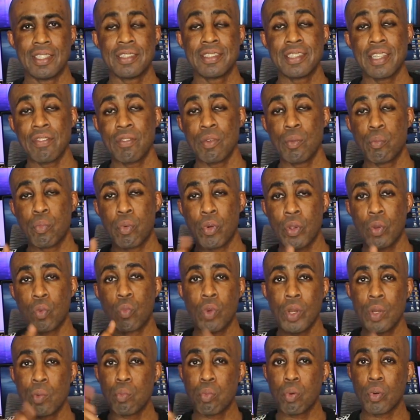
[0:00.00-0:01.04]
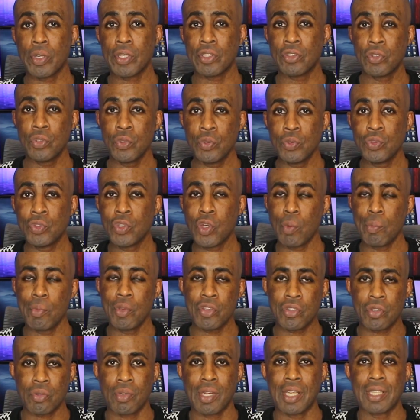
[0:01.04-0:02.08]
seven point one point two Dolby
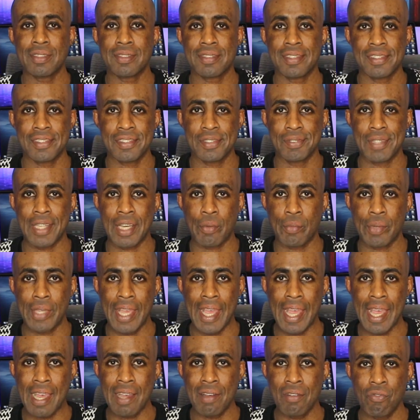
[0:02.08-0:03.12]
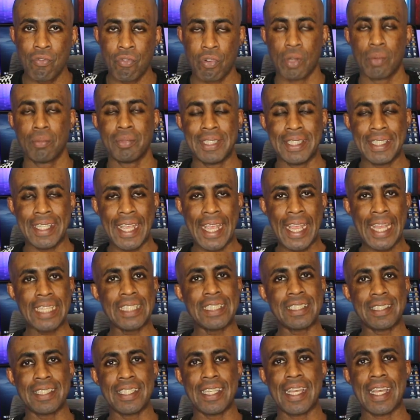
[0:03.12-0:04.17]
surround system that we have from the
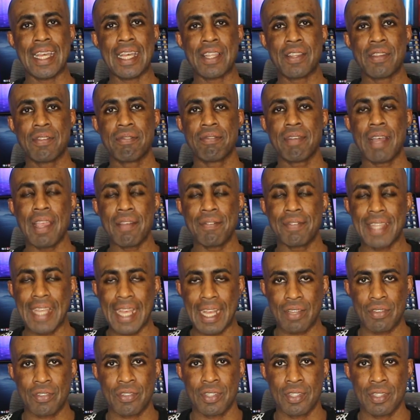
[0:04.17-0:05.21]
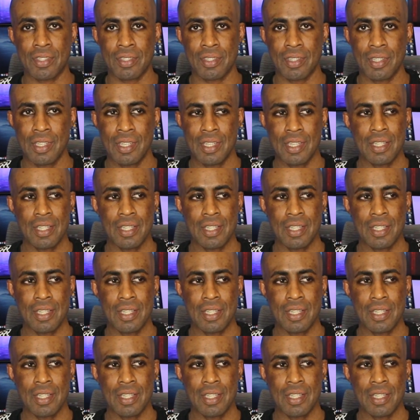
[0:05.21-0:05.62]
H T S five thousand.